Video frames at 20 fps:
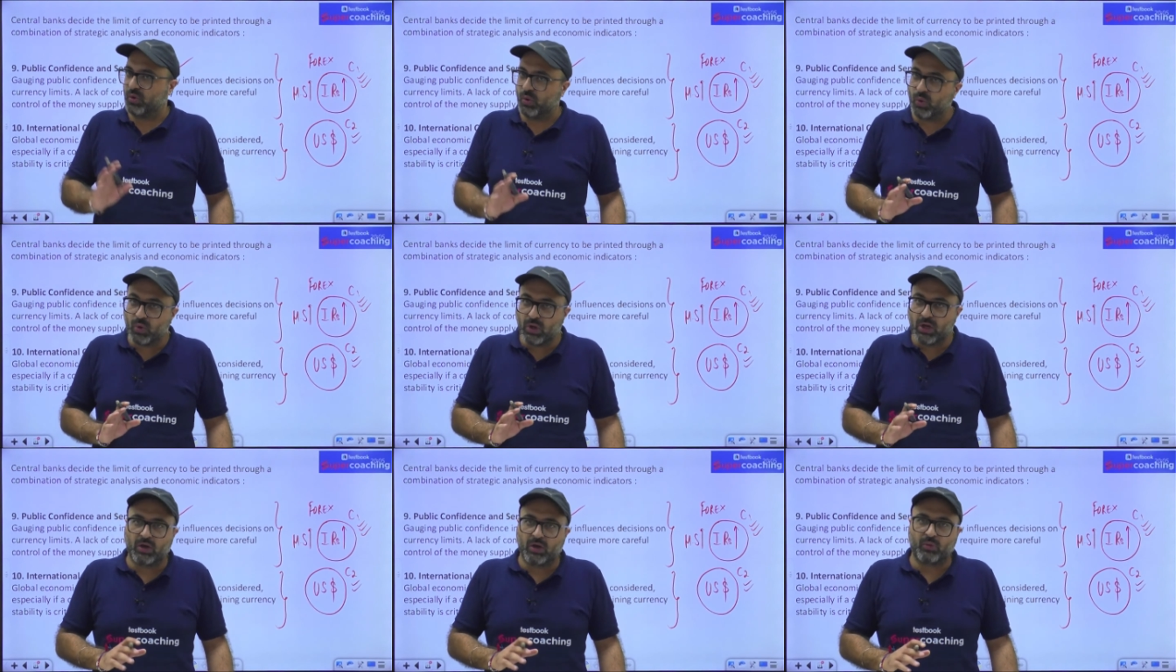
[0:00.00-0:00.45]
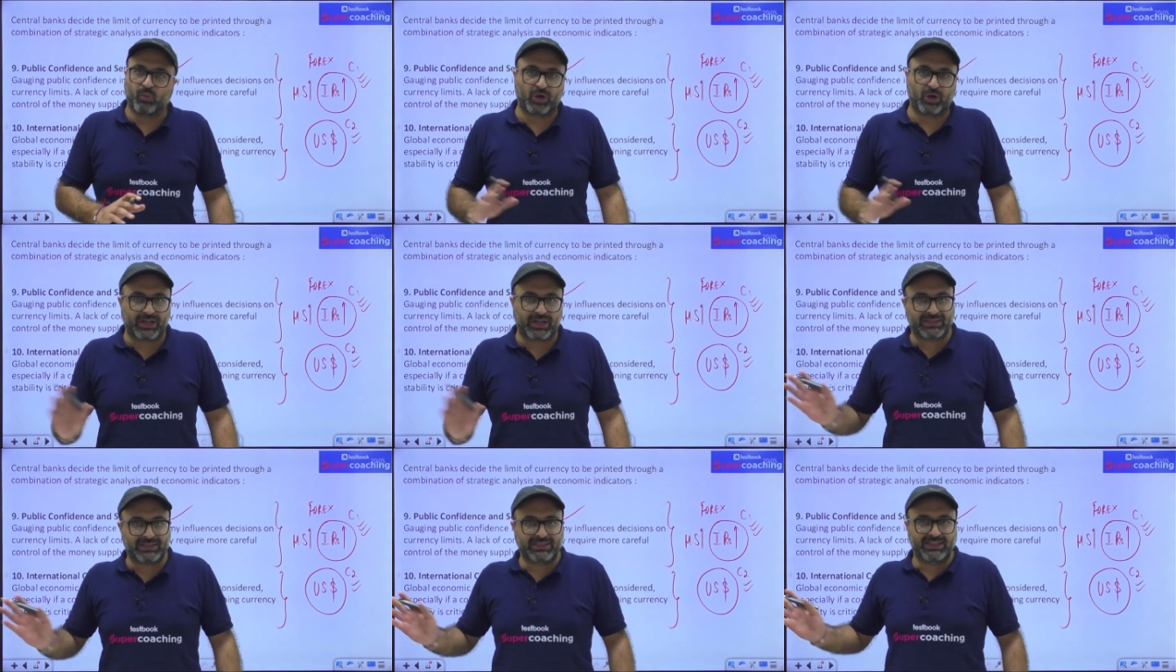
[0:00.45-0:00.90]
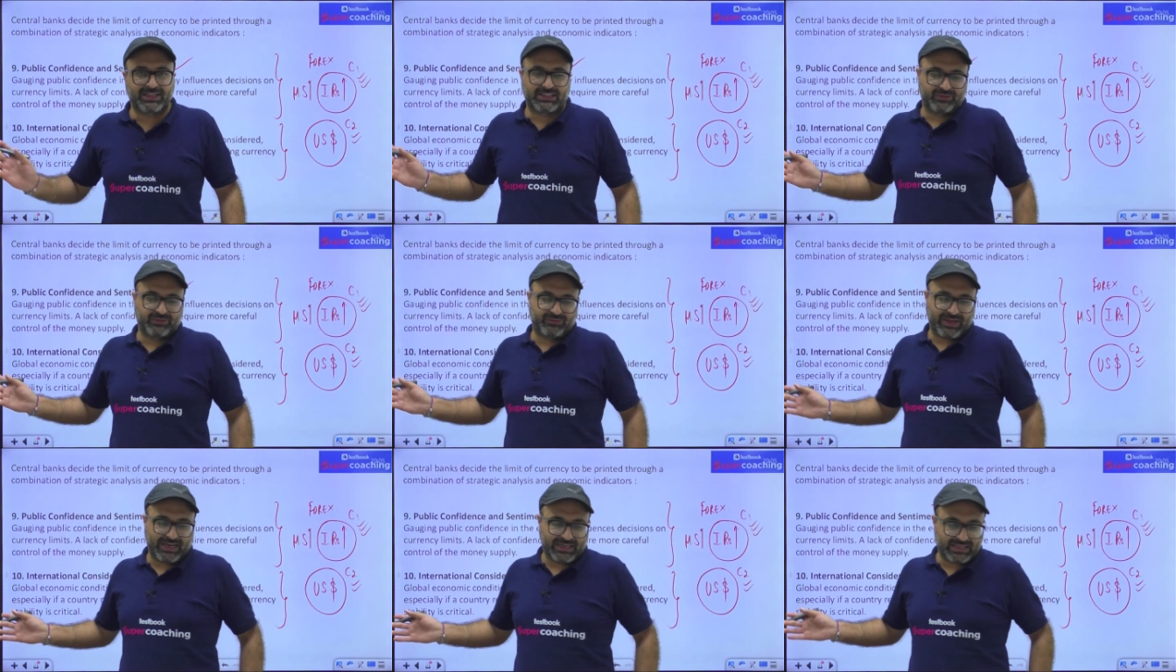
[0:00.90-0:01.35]
What are the other
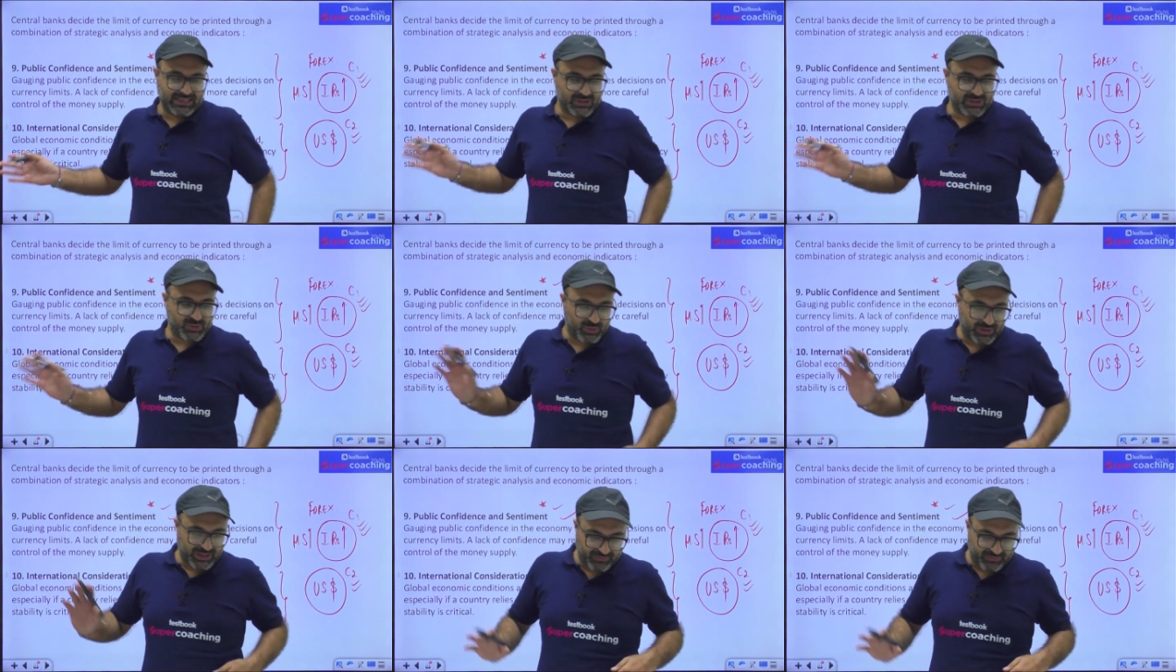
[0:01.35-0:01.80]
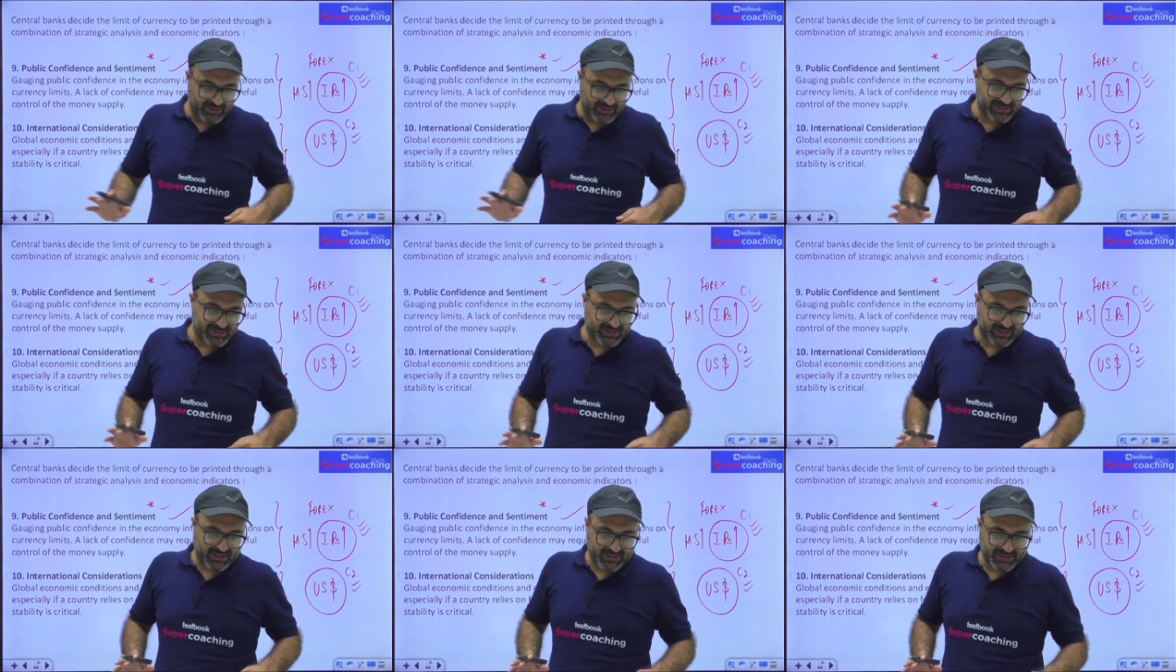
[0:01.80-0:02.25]
factors? We have discussed.